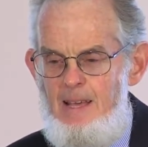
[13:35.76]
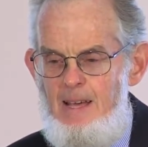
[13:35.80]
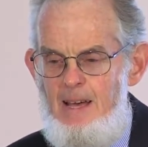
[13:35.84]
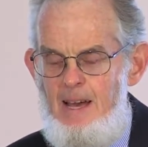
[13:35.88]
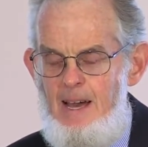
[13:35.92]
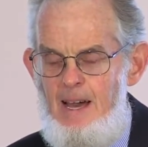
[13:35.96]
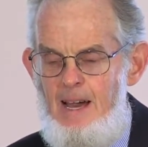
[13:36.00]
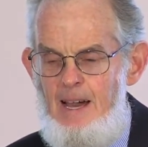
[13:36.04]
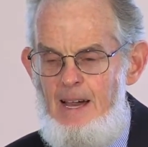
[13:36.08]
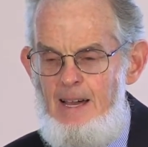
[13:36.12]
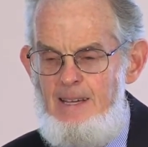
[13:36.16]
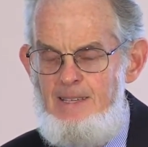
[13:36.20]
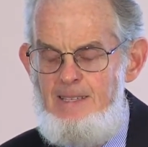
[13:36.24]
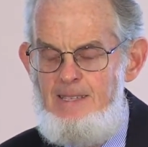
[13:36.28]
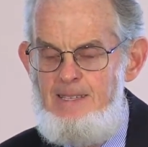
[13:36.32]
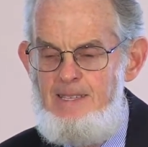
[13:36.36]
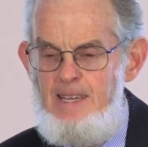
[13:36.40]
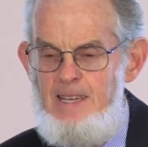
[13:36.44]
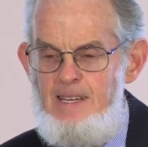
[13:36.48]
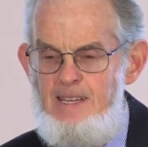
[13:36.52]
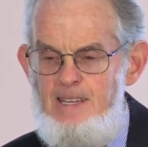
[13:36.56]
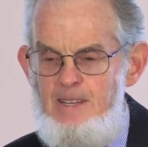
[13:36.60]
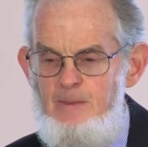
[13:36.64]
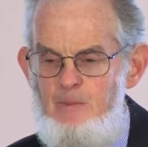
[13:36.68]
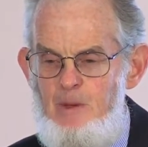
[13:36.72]
Uh,
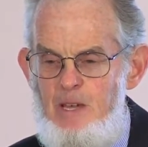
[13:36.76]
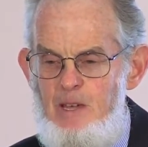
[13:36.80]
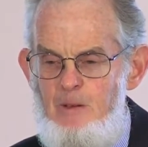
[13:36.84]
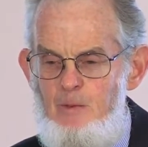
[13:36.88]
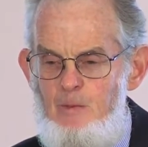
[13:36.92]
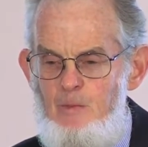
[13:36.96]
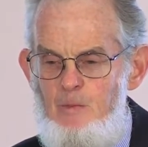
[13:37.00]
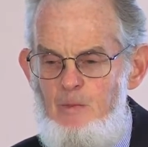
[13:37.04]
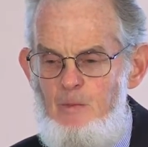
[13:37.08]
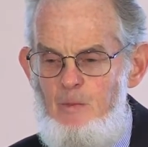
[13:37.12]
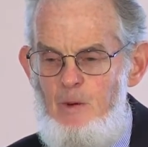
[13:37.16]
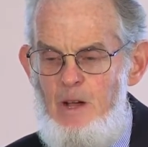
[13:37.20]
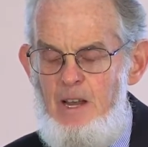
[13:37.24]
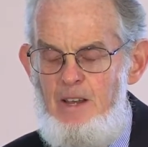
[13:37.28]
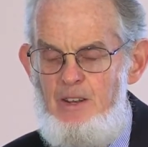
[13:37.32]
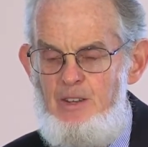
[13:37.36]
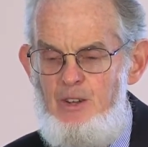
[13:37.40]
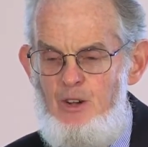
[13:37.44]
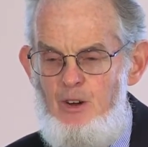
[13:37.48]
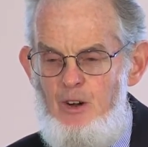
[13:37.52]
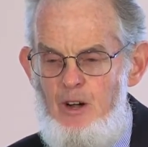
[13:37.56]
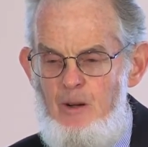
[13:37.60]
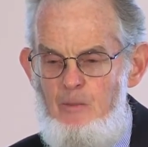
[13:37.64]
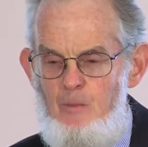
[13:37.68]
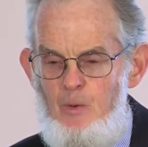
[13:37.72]
said to me one
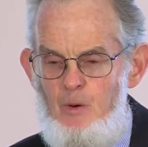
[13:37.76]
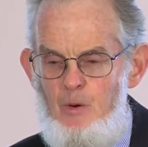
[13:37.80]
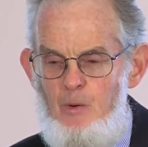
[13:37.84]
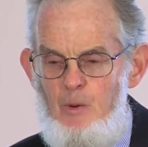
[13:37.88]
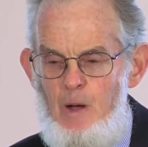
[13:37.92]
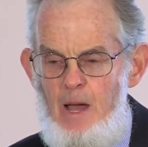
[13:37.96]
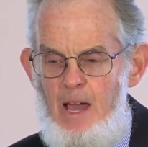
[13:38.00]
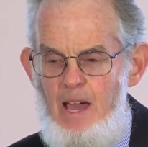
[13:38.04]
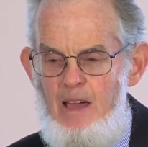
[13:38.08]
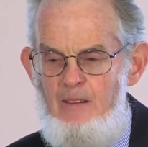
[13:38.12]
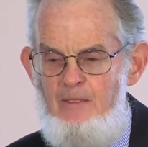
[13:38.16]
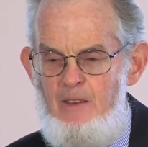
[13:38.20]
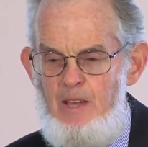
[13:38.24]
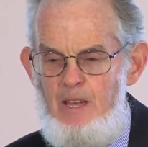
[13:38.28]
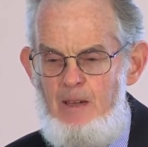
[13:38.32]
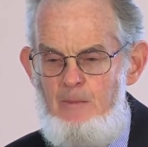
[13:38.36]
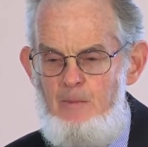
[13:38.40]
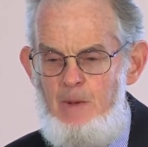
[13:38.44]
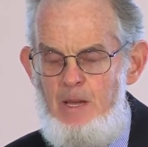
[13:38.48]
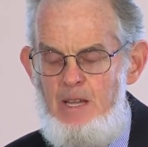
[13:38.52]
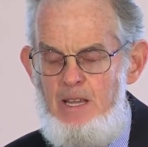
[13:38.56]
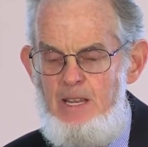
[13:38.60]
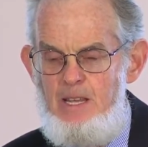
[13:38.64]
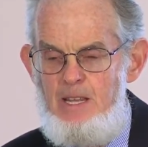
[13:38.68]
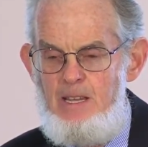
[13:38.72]
time, we were having a
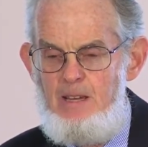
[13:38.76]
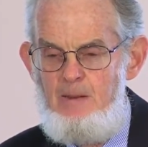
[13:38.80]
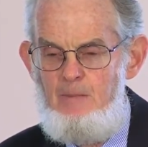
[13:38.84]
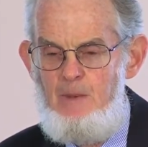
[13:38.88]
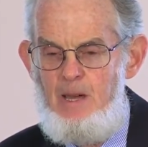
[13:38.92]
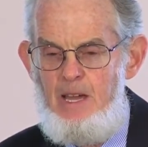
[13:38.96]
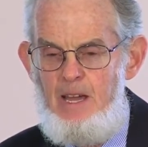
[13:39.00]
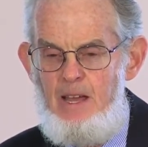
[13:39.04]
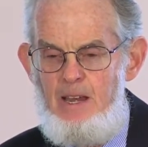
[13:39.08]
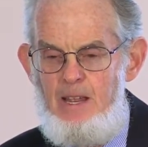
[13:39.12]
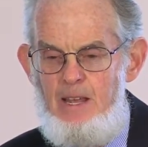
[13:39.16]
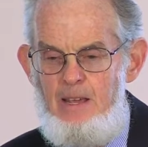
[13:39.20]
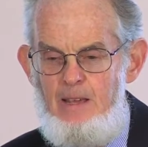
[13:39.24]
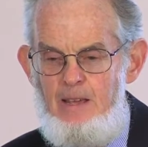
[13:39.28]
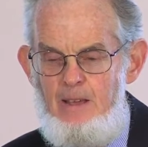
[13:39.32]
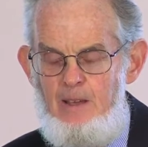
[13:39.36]
meeting about